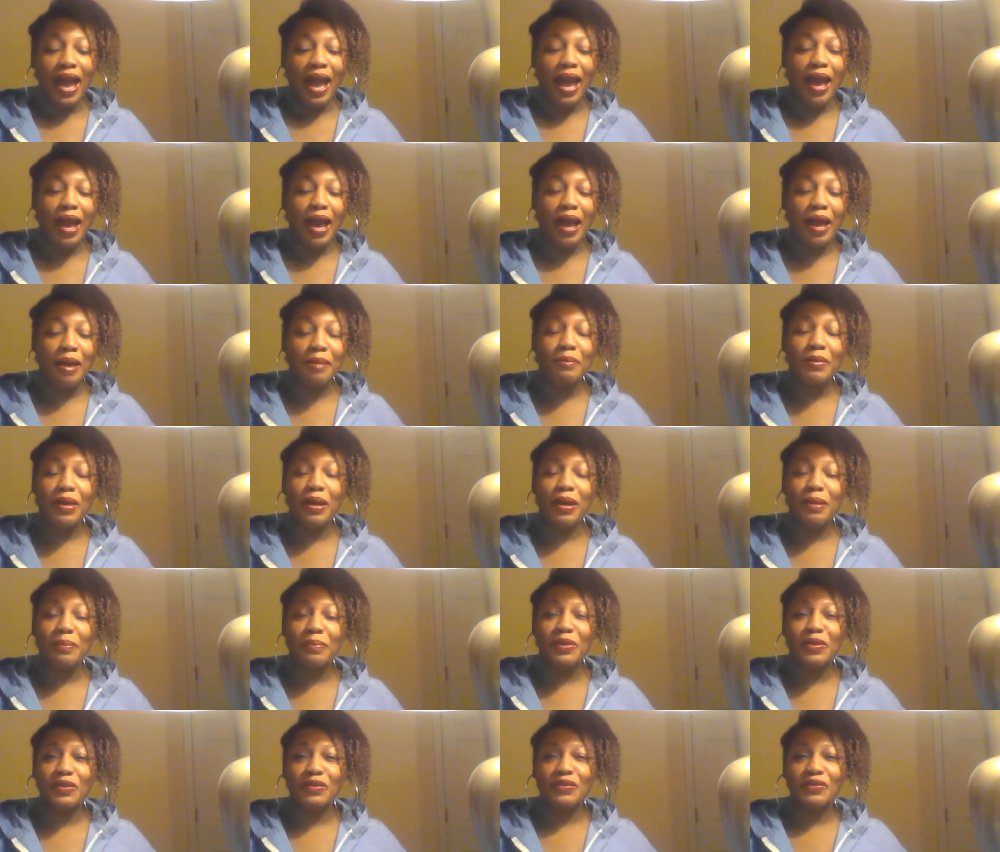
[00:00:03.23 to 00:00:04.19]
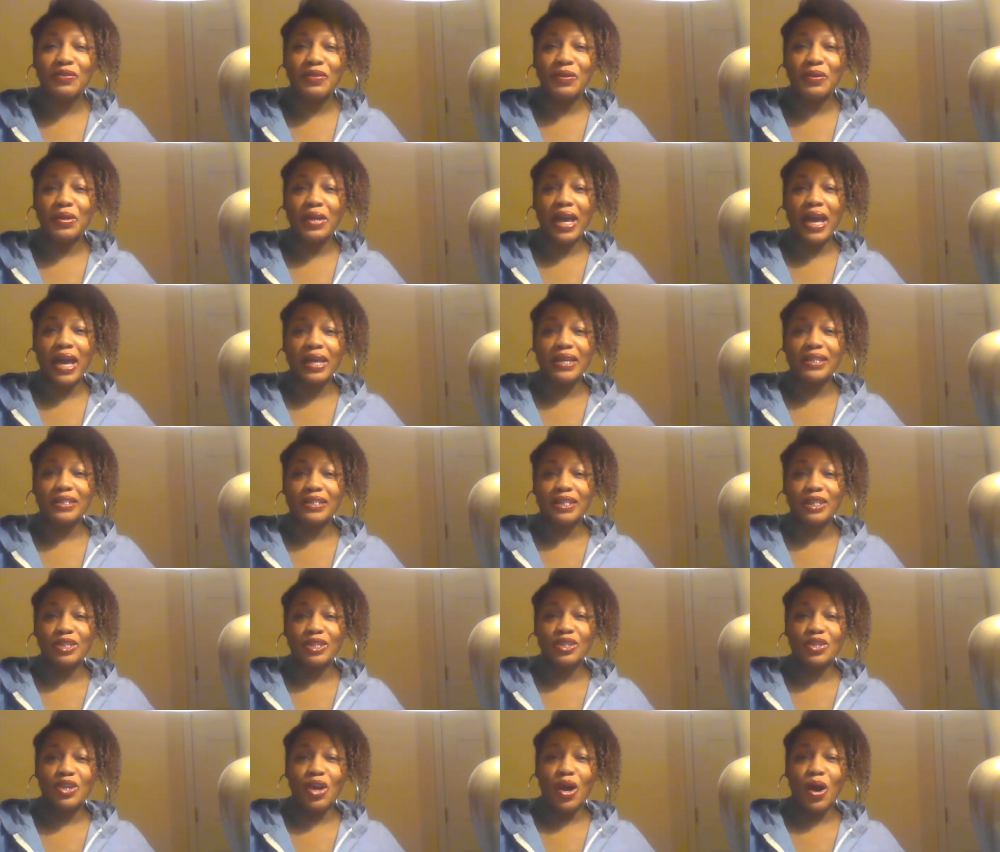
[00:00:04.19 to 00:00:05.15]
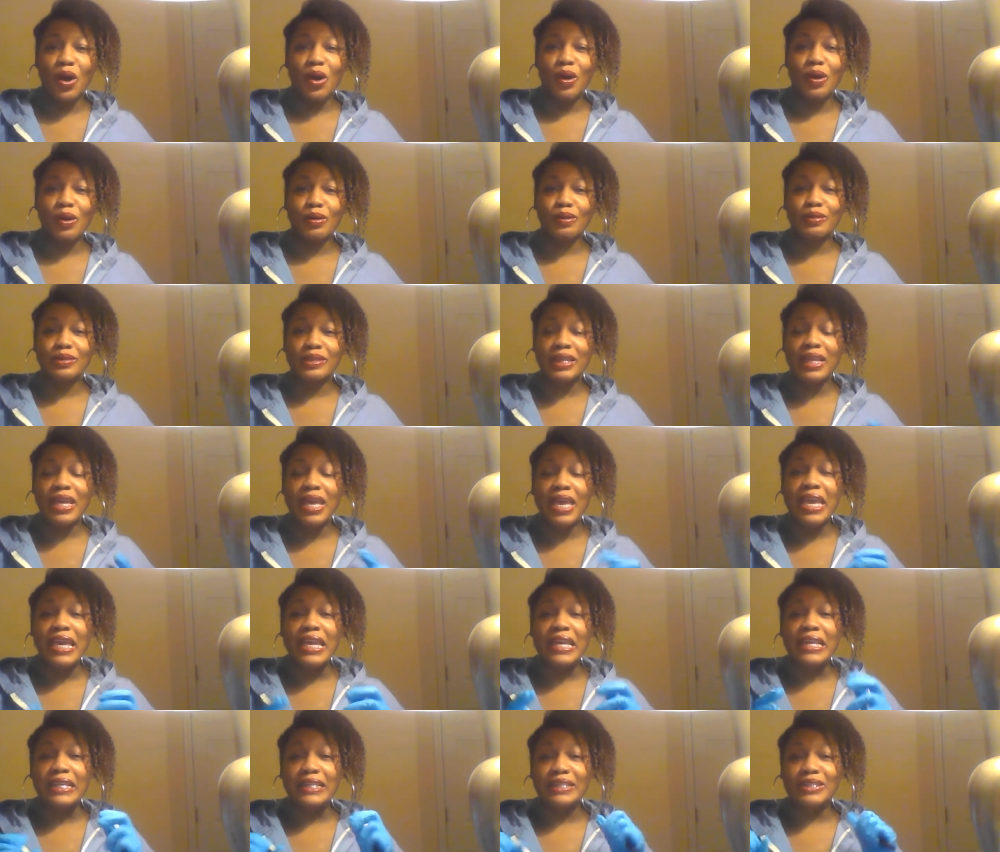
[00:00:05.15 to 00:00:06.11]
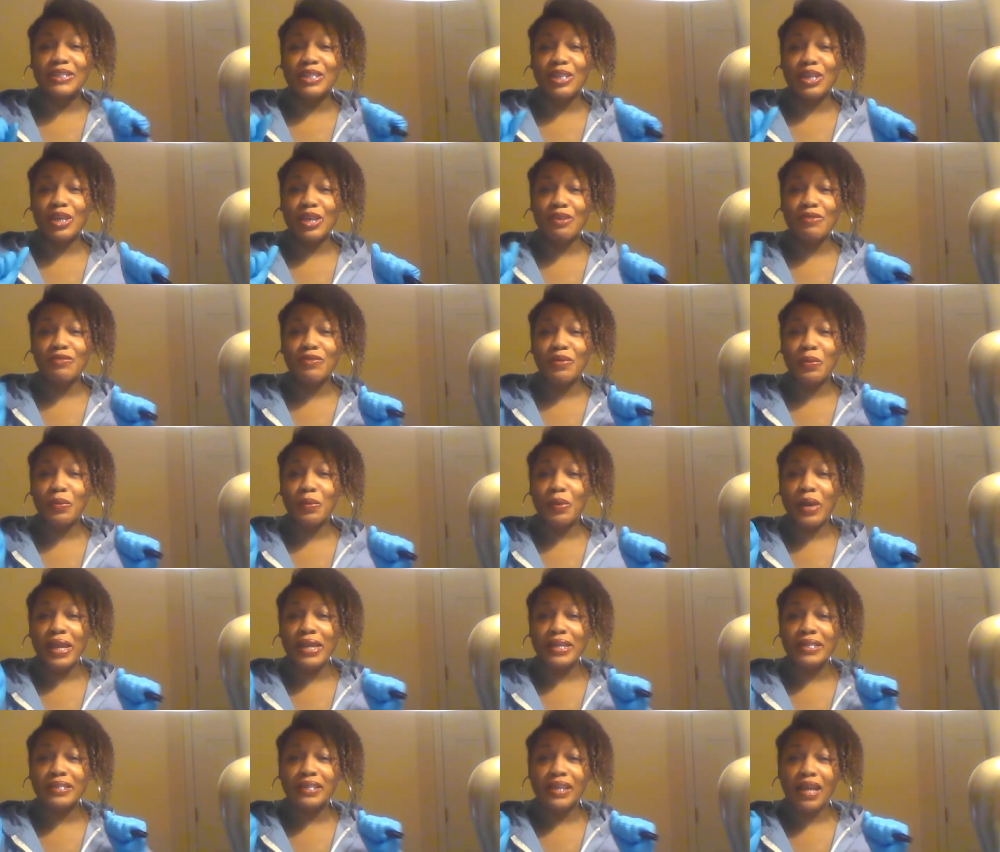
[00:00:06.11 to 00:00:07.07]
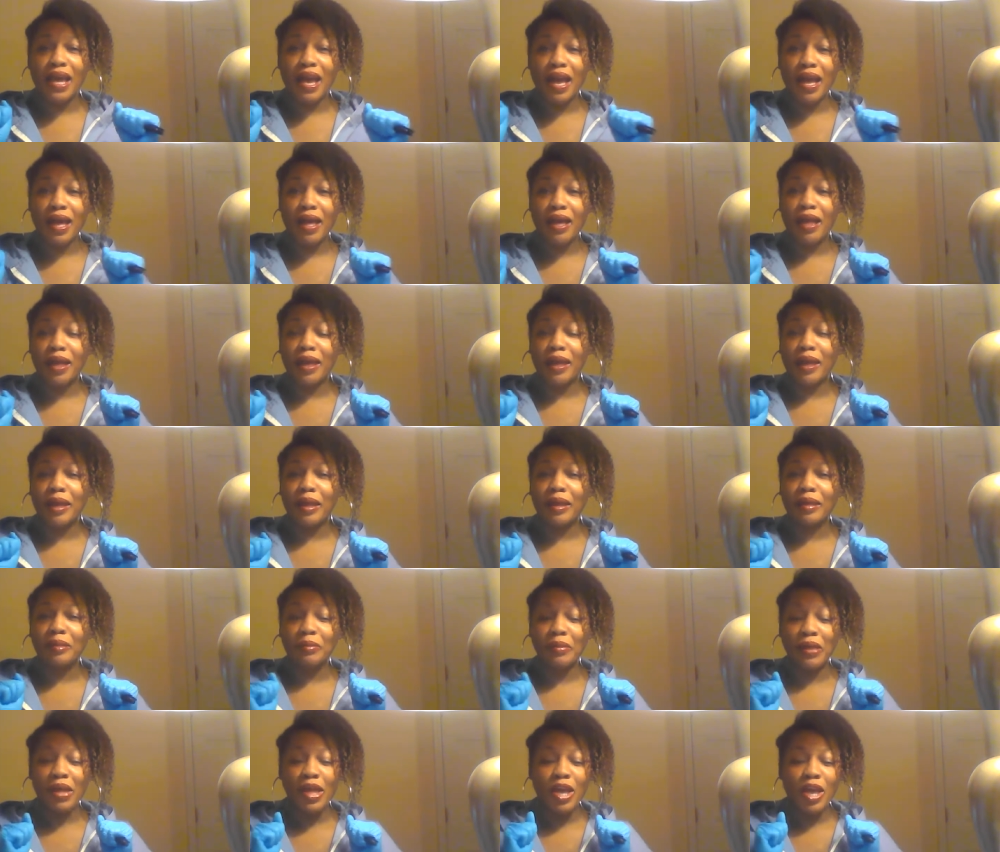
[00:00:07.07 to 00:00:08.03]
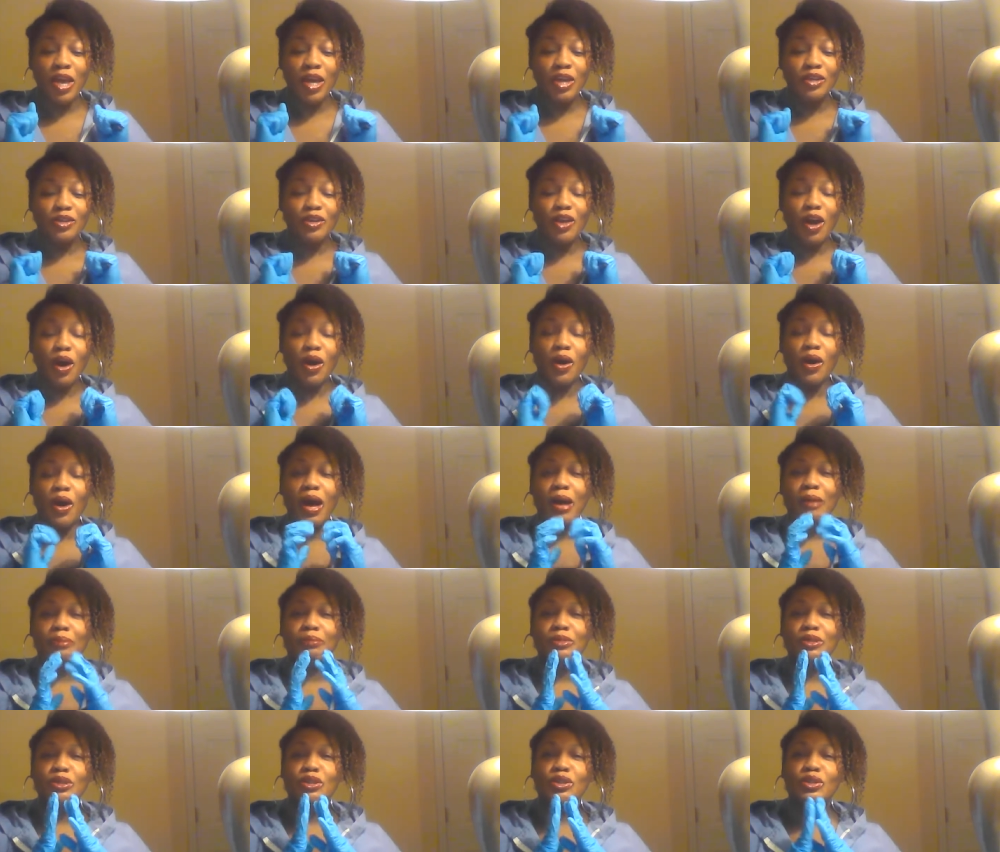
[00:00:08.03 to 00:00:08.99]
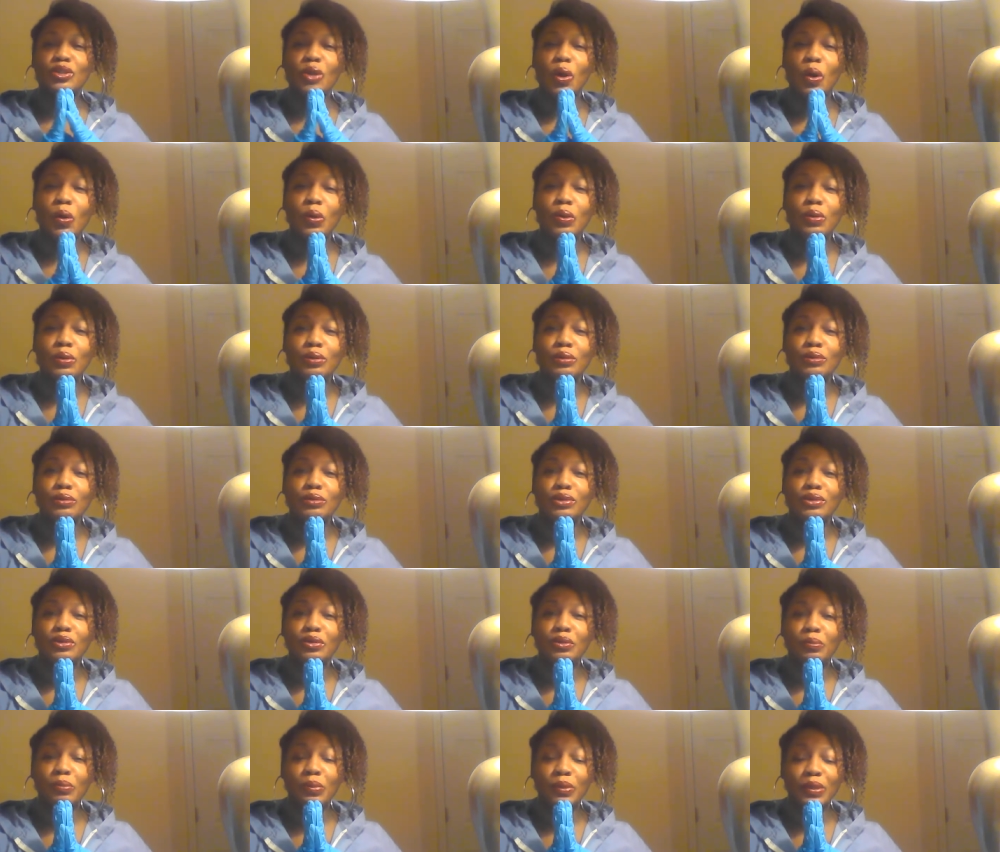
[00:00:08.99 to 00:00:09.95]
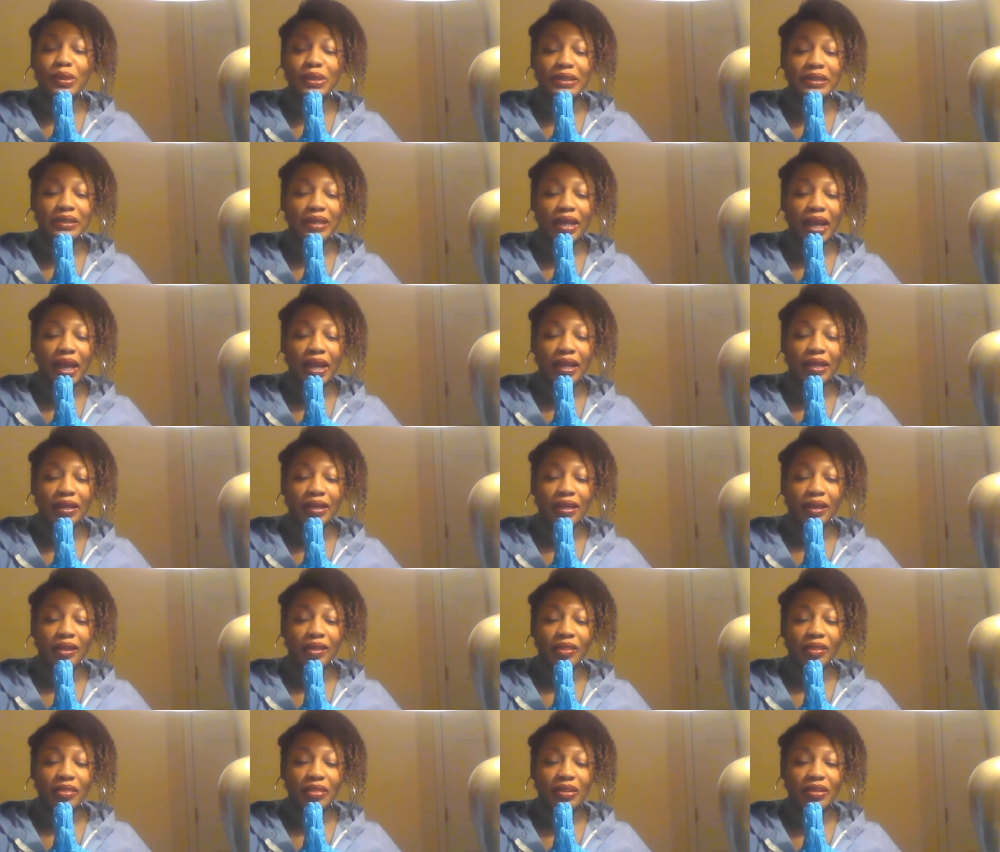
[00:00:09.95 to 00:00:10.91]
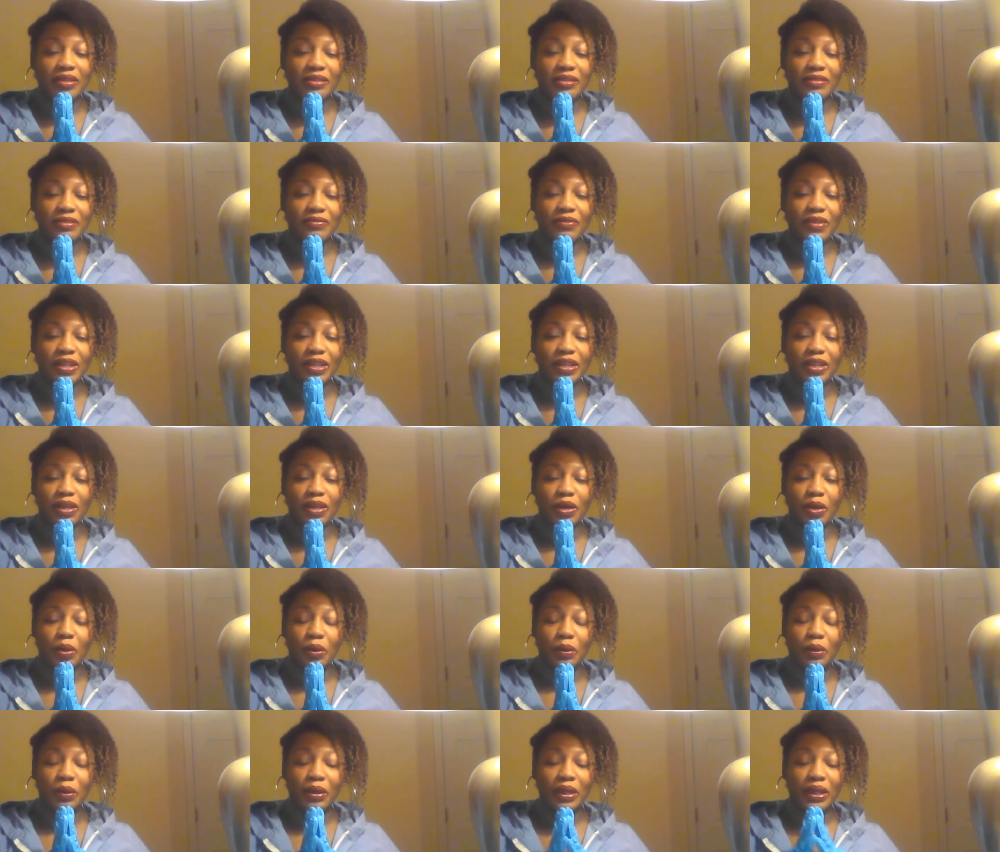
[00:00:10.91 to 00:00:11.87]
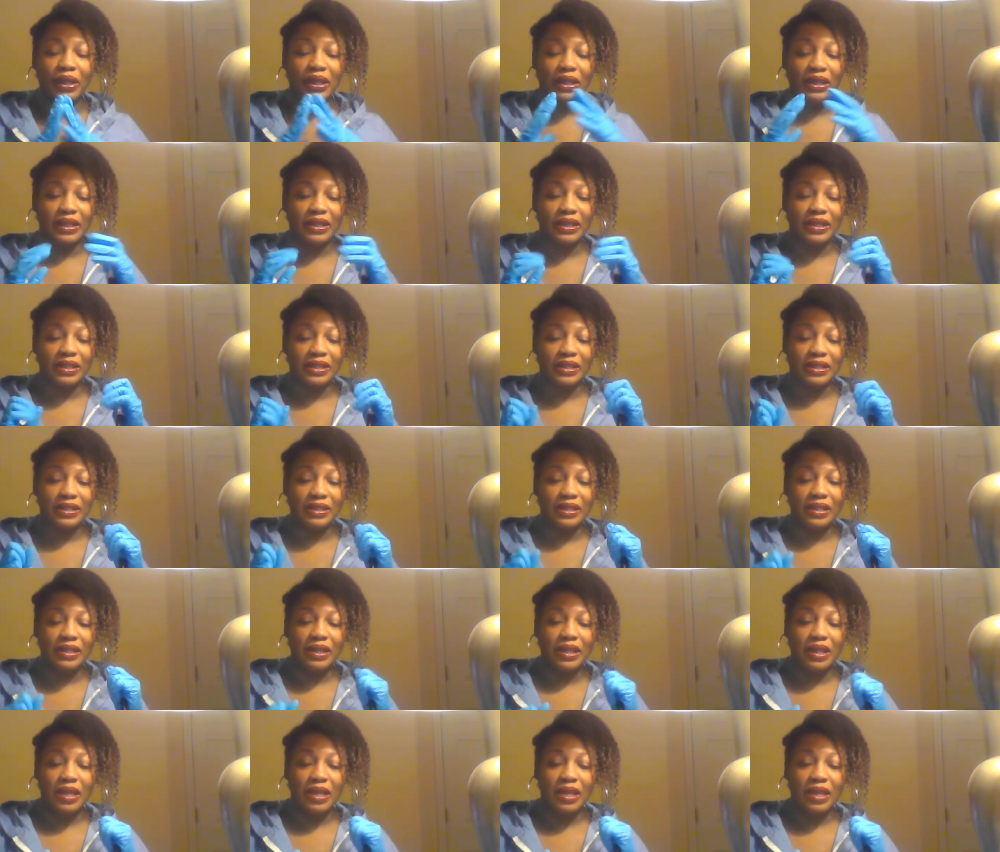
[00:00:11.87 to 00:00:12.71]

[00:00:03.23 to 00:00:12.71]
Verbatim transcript: Hi, my beautiful guys and dolls. It's giveaway time. Y'all, I'm so super excited. This video is,